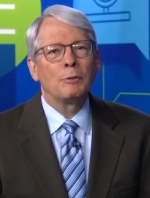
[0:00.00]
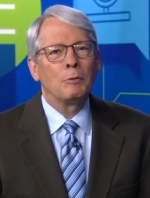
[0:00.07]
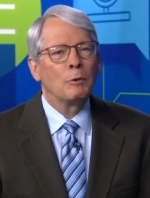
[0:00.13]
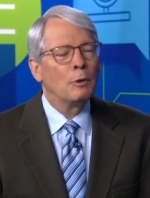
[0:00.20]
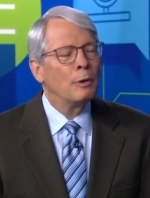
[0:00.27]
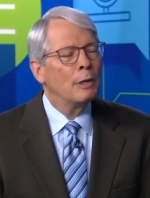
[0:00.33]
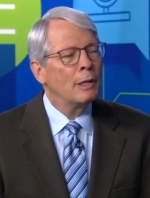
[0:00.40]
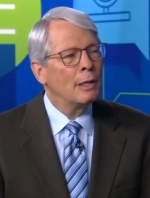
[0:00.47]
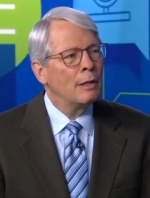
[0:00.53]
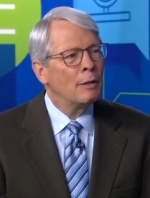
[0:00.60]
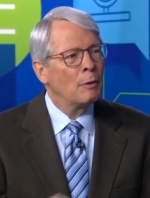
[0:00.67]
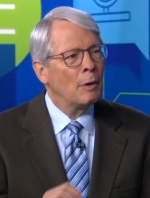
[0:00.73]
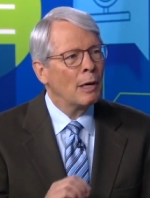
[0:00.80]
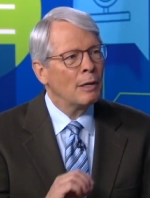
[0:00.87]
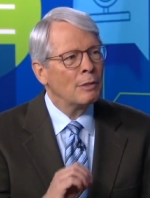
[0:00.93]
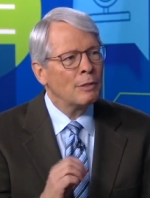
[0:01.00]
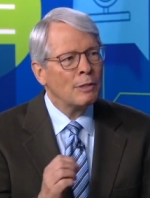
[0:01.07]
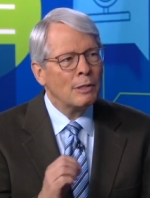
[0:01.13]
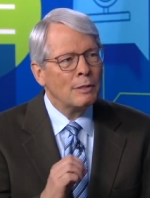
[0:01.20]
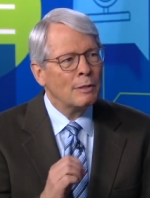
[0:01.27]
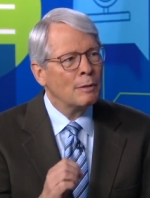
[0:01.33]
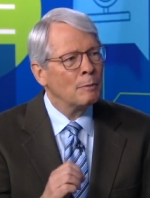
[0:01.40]
rooted into our
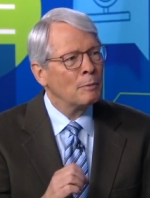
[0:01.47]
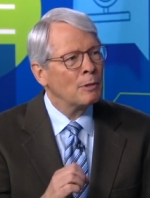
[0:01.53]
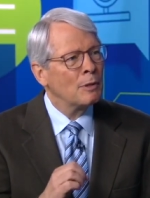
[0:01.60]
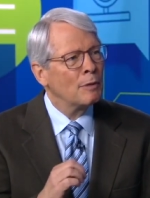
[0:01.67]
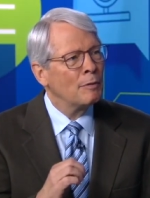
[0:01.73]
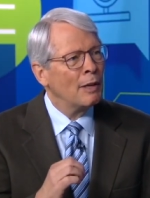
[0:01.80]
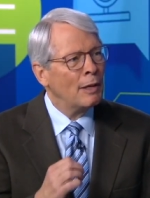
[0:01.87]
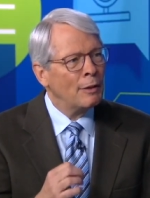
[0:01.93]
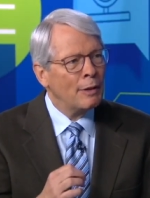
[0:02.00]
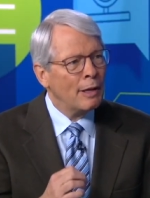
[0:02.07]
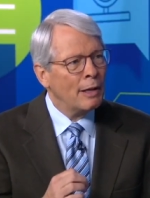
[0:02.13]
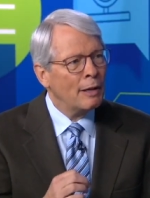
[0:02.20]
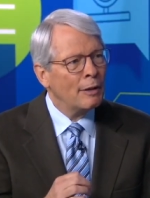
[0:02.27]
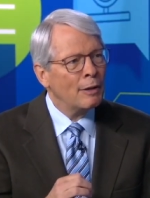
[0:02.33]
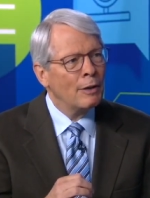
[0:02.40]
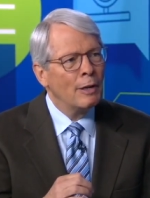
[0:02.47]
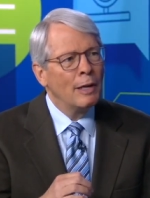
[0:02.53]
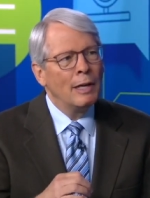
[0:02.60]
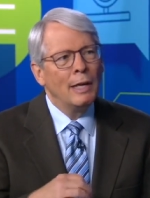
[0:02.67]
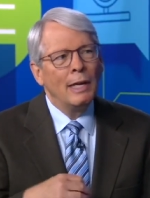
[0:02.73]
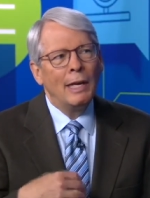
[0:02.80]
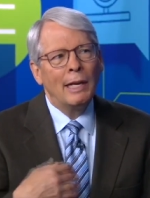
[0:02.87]
systems of healthcare
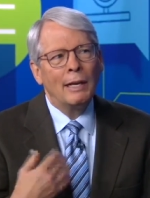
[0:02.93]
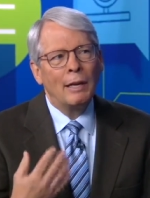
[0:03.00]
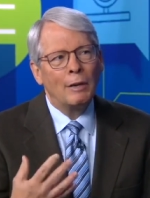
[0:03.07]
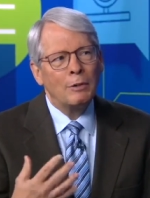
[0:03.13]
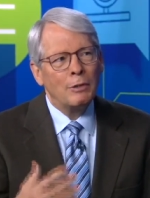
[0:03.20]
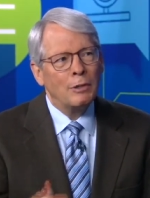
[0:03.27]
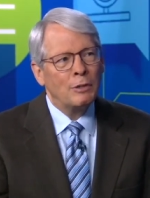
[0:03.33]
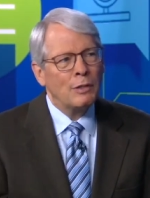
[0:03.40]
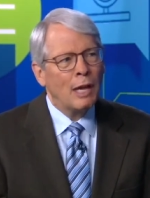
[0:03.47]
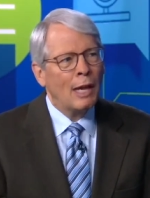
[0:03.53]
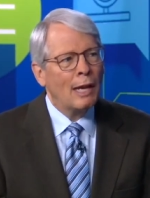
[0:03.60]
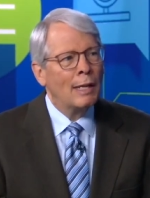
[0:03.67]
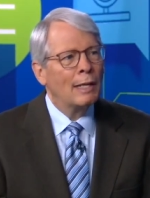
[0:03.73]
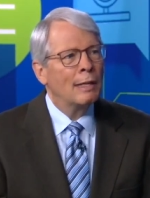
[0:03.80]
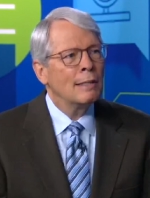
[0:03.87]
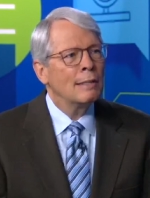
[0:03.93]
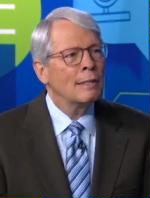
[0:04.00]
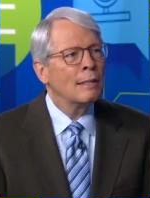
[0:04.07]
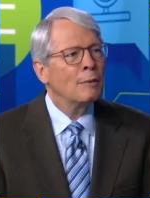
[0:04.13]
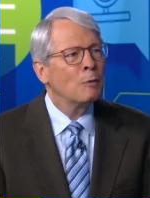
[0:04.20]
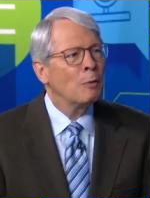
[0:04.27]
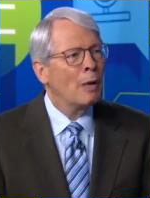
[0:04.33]
and our societies
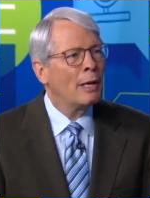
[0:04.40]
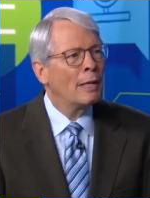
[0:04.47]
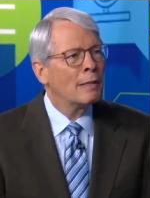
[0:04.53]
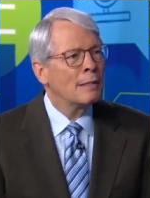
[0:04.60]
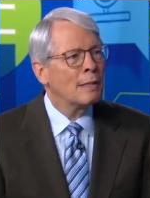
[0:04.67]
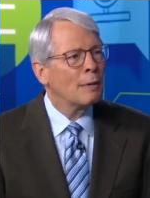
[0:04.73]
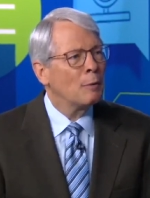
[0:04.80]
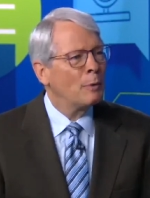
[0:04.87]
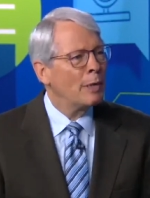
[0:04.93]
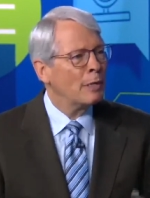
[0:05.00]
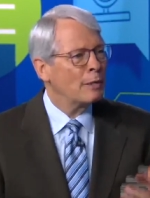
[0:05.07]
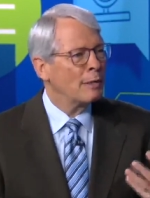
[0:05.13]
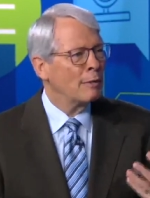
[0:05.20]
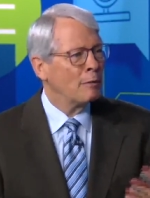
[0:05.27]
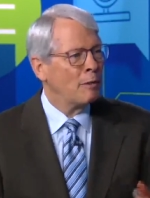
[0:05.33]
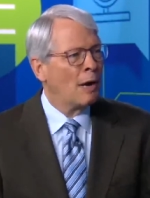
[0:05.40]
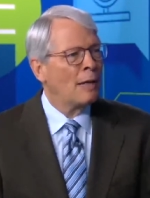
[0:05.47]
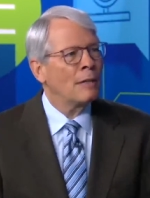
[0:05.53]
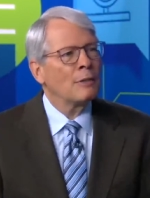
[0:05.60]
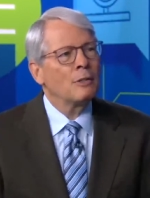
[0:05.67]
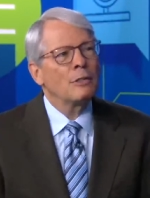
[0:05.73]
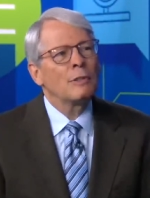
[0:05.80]
in ways that we as
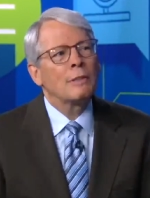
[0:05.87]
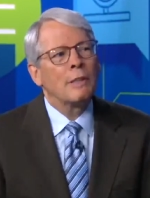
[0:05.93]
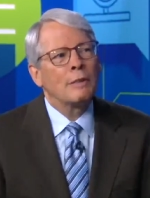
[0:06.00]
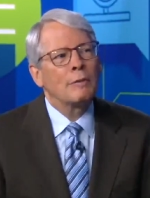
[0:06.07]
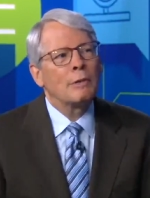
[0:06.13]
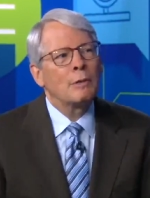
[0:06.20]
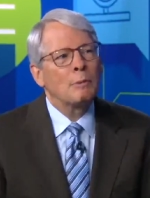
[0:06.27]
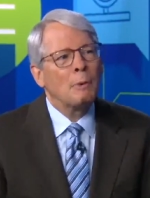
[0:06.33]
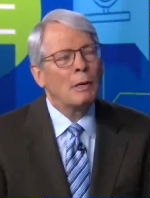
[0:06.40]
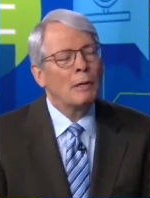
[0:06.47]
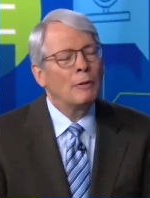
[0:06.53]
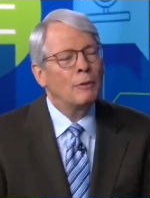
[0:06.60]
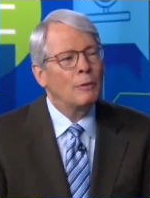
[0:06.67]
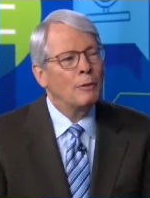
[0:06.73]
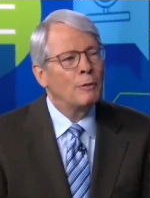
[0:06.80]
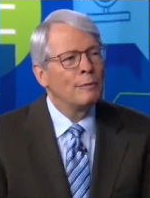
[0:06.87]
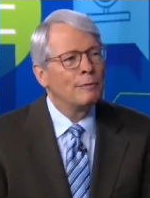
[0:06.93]
nephrologists can respond to?